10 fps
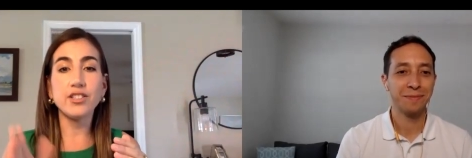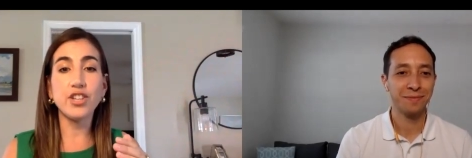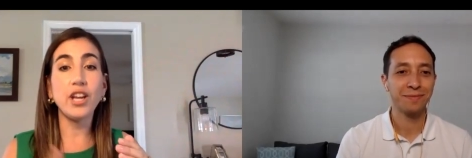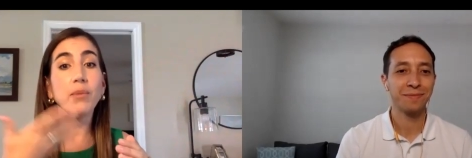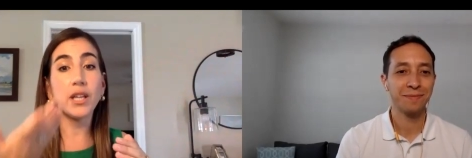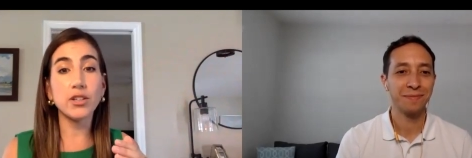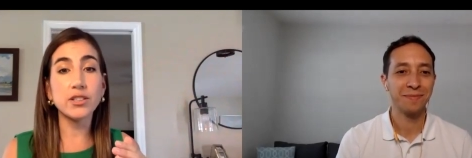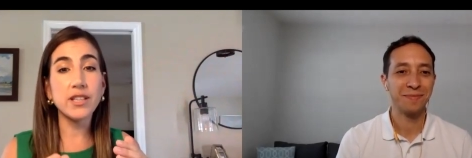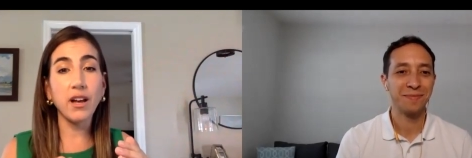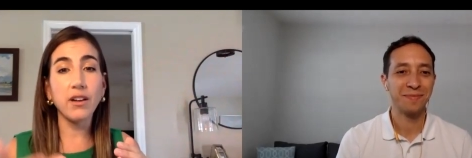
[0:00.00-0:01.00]
Speaker 1: shaming
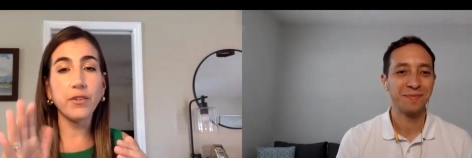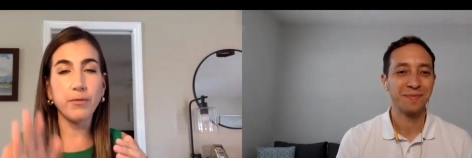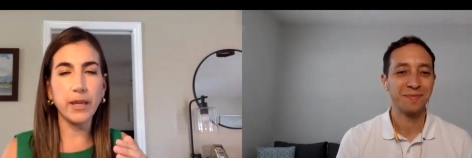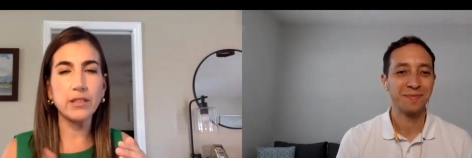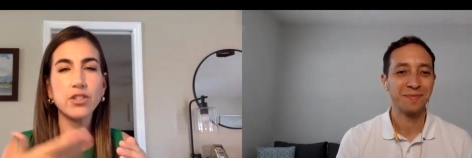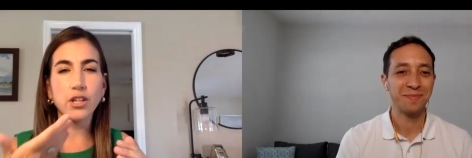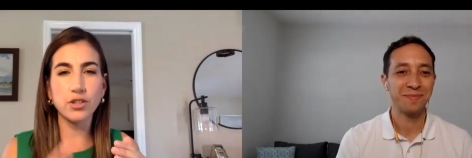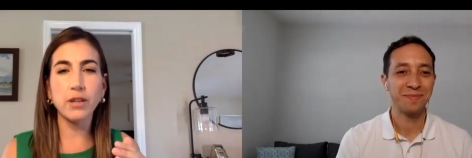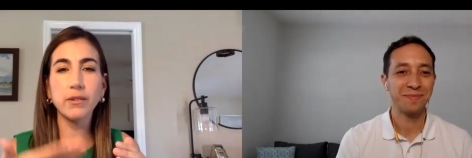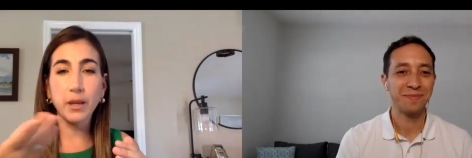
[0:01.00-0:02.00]
yourself and being judged
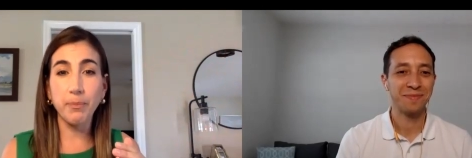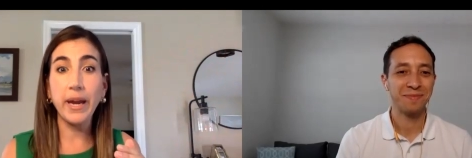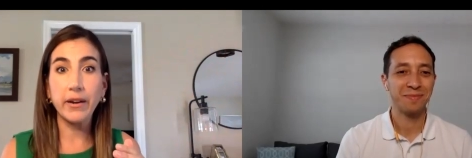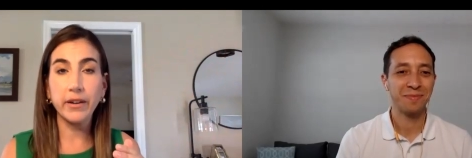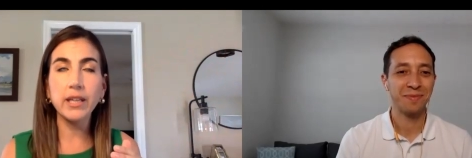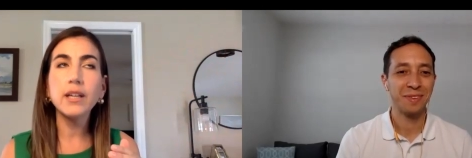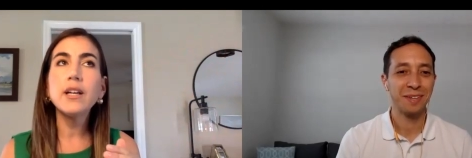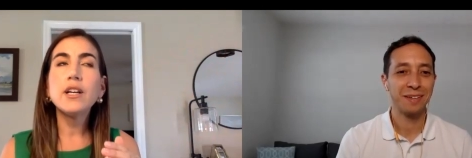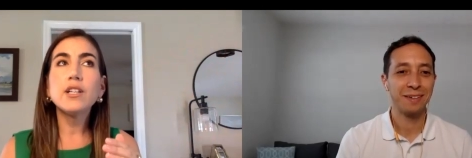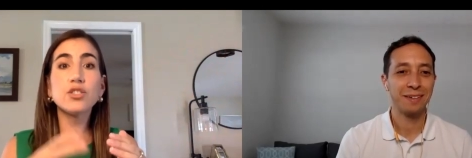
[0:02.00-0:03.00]
and comparing
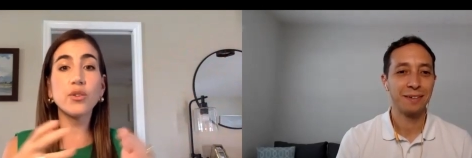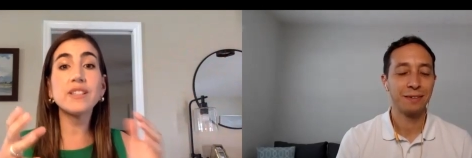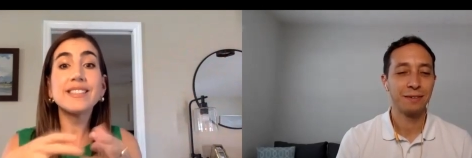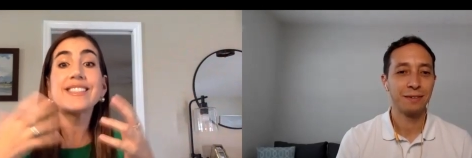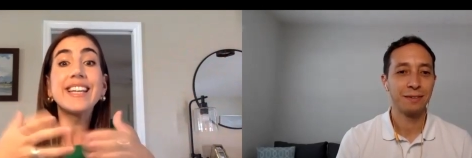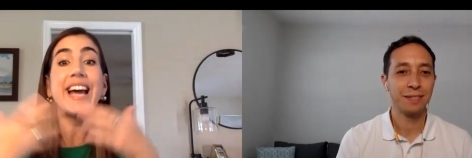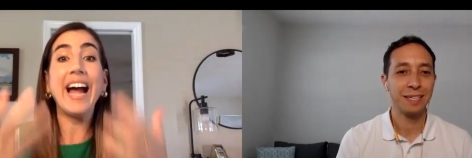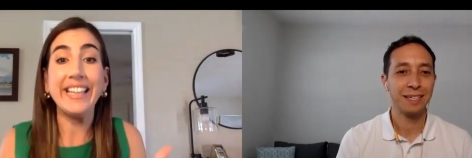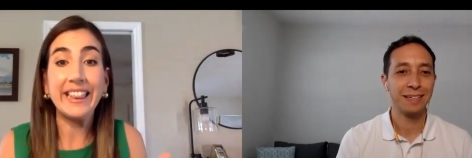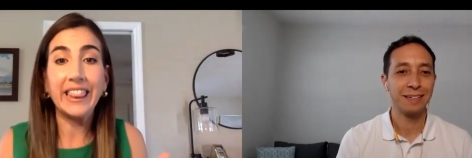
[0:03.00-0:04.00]
so this is going to
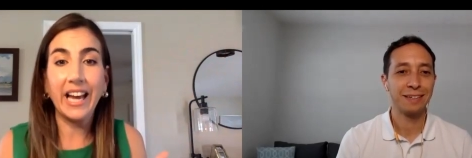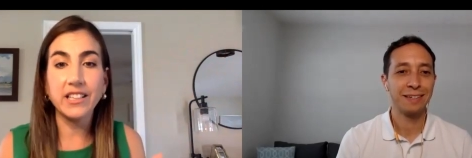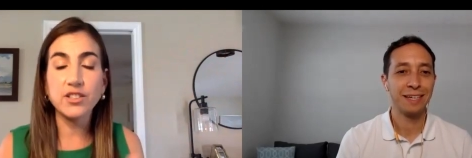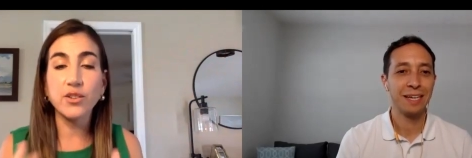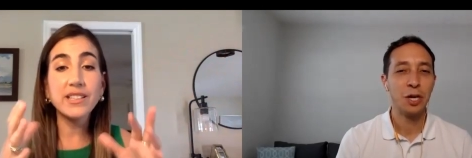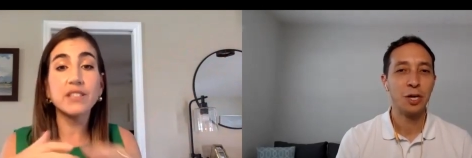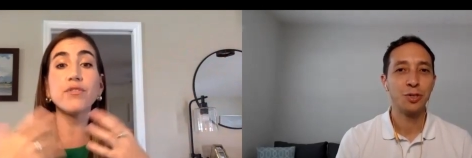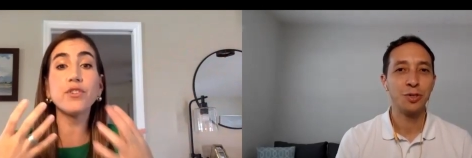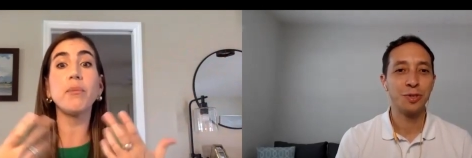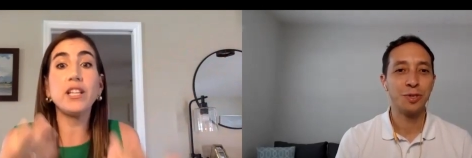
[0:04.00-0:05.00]
heighten that so that's
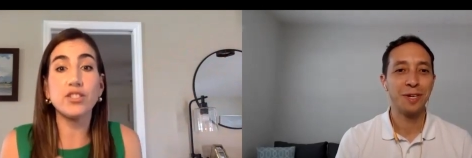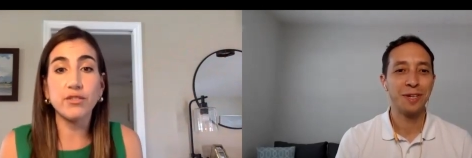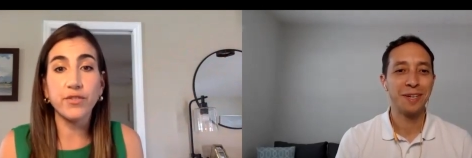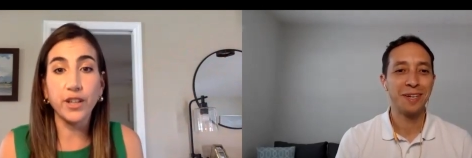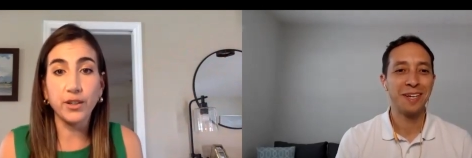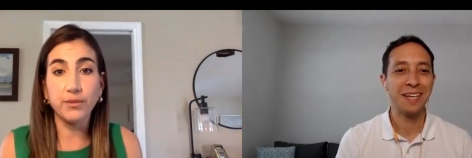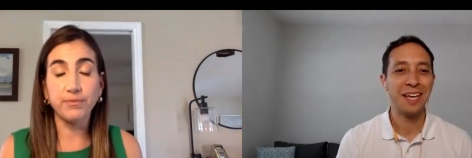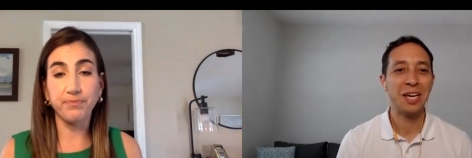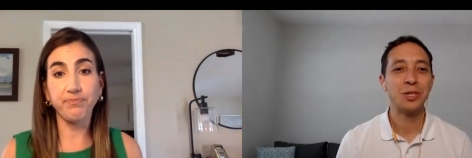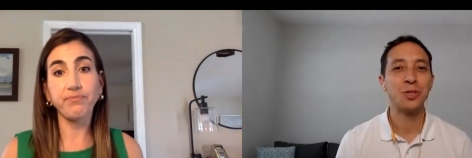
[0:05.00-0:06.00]
information for you
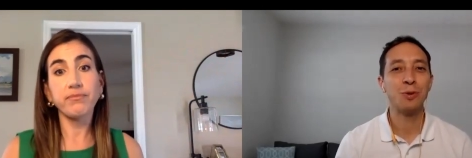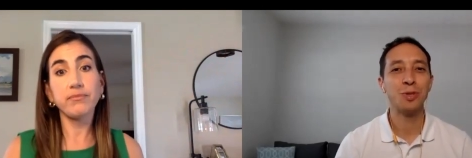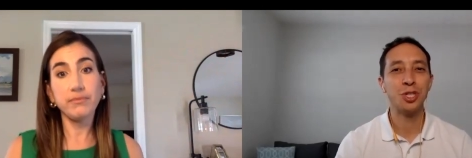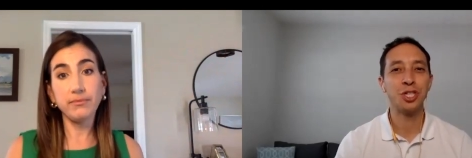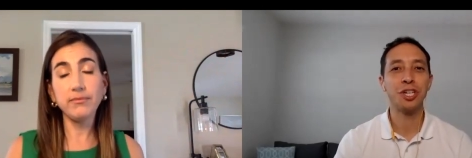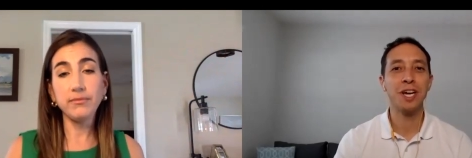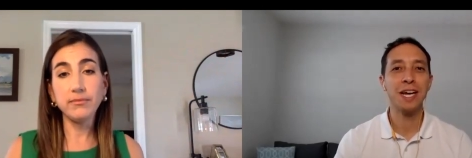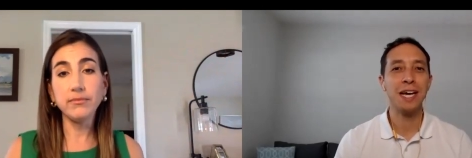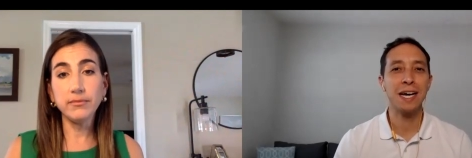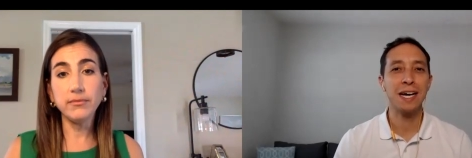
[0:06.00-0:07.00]
Speaker 2: so should
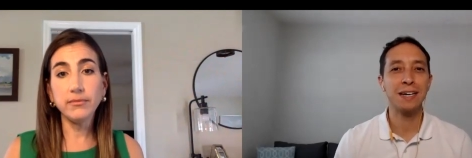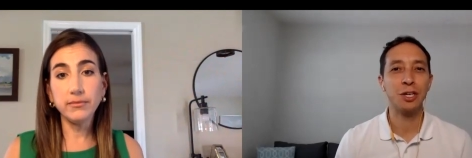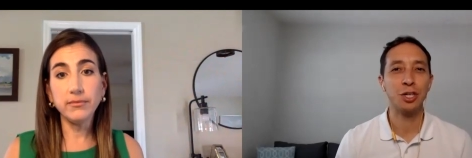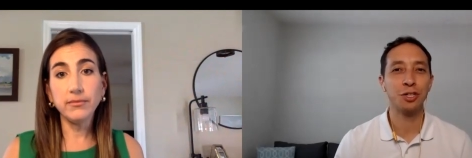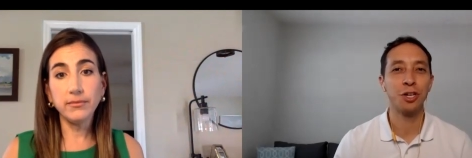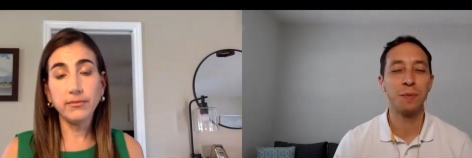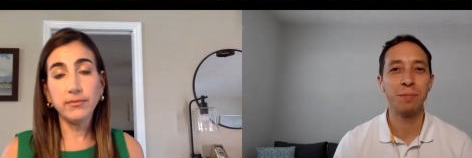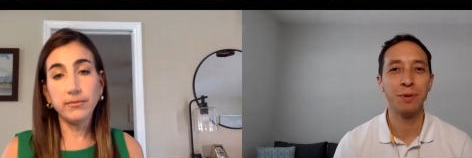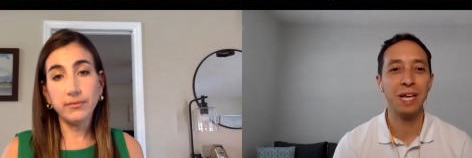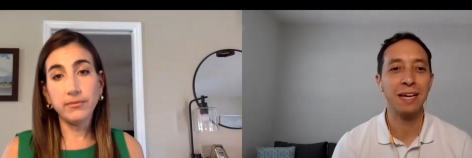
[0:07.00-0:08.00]
uh should
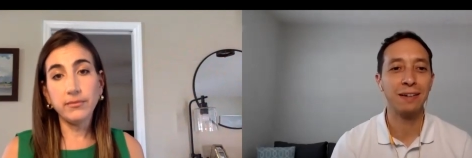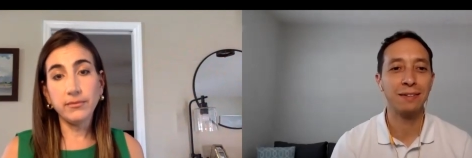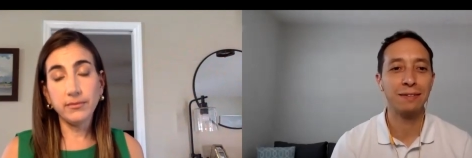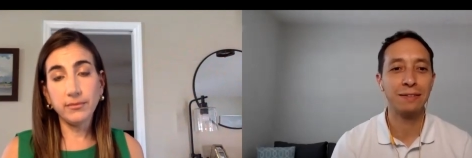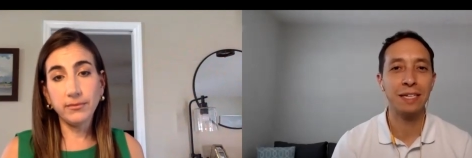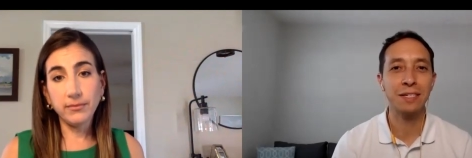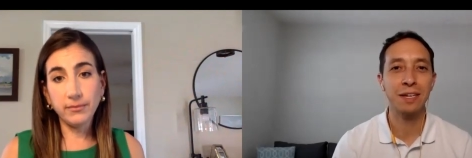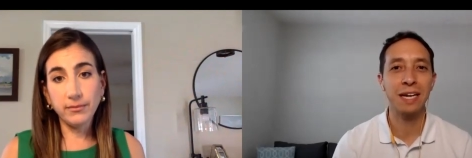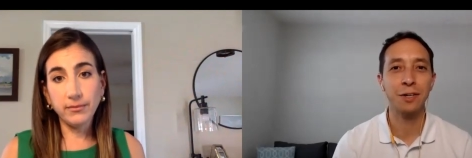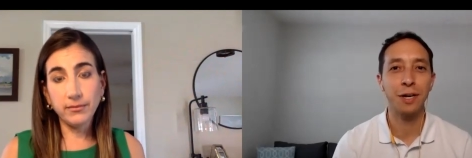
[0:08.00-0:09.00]
people like
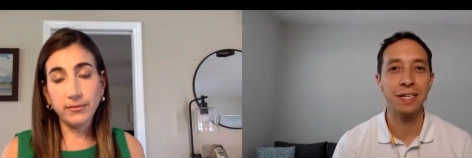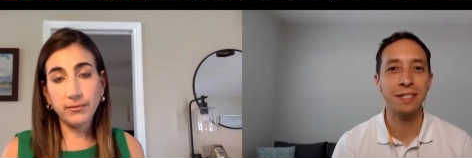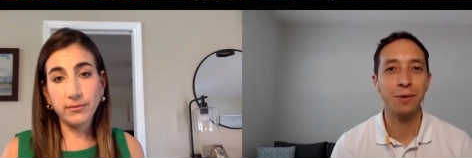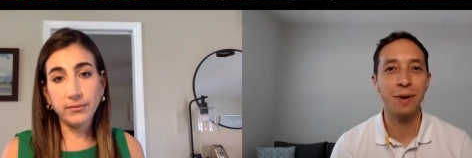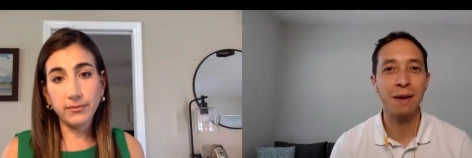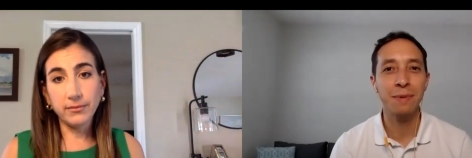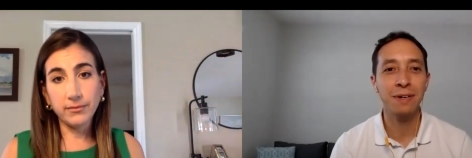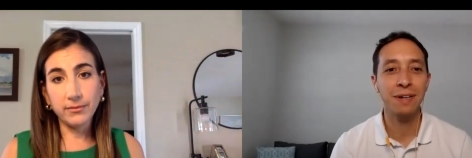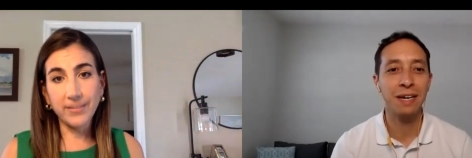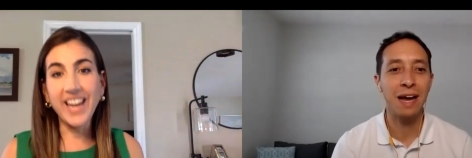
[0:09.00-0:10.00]
disconnect their instagram
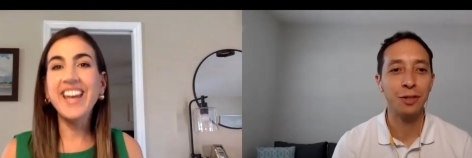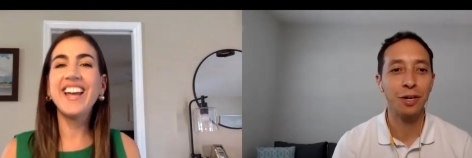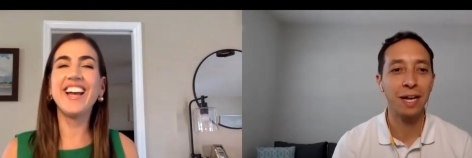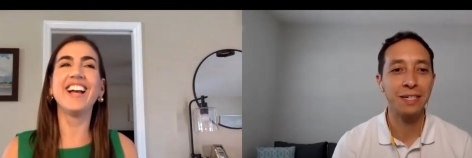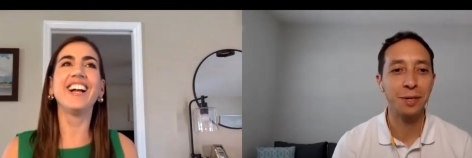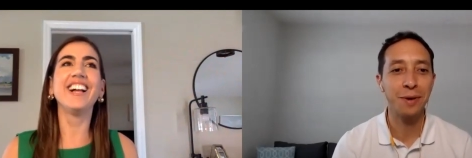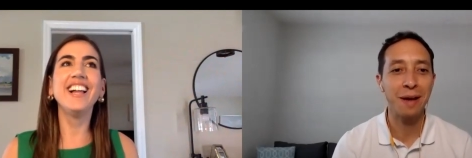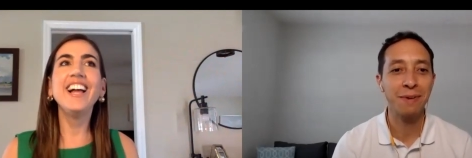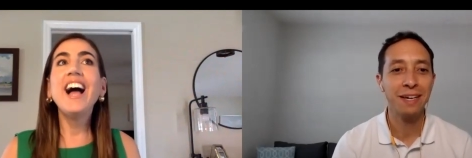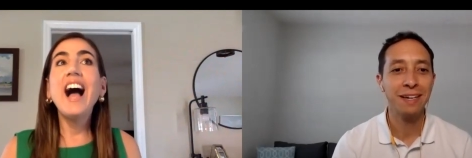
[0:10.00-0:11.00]
and not look at
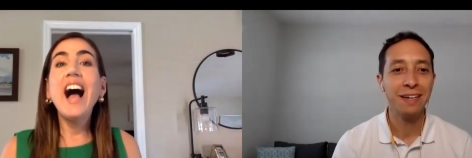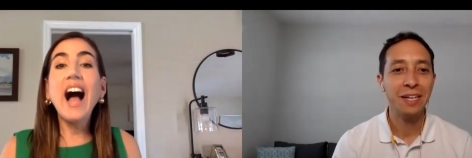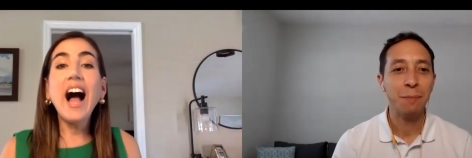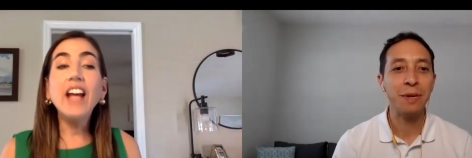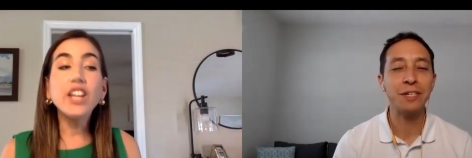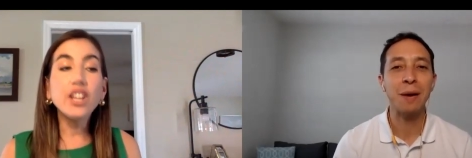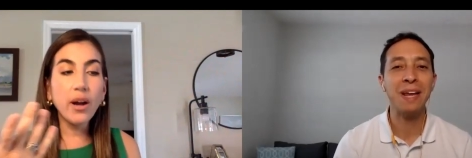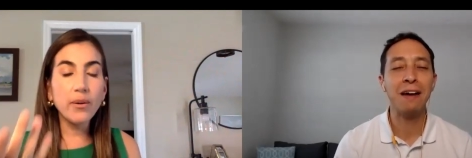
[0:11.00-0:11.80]
instagram uh, because, you know I mean,